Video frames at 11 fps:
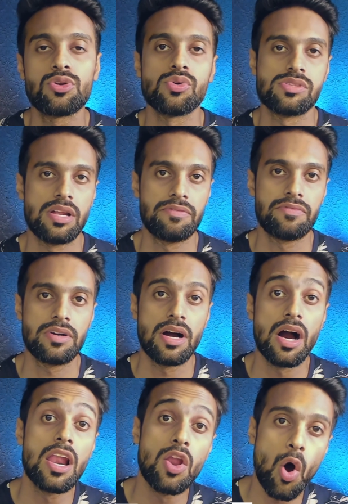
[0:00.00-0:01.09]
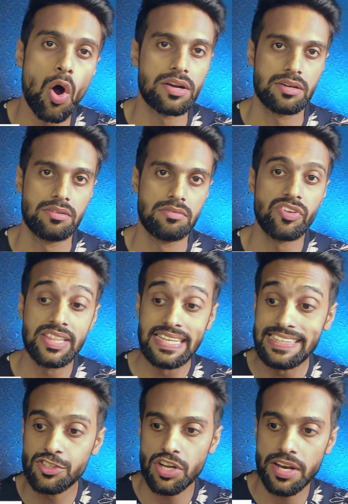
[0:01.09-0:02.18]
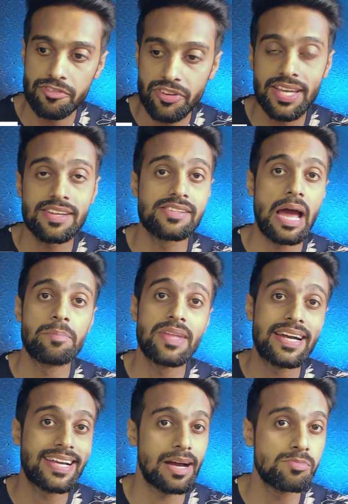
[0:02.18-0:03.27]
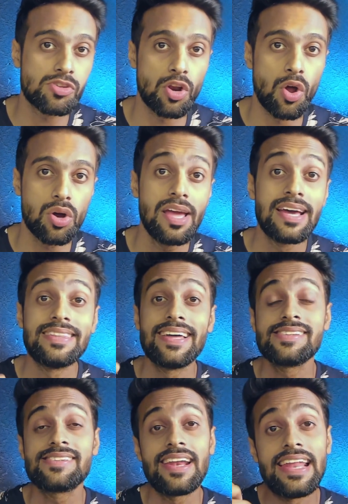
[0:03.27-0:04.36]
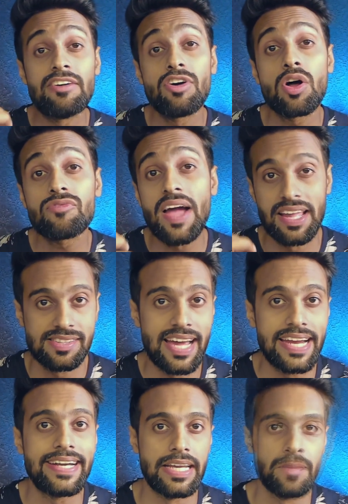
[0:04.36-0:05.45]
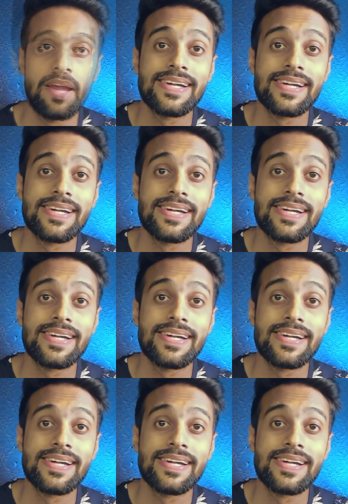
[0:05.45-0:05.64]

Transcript: yourself a lot. With each and every exam that comes along, there is a level of anxiety.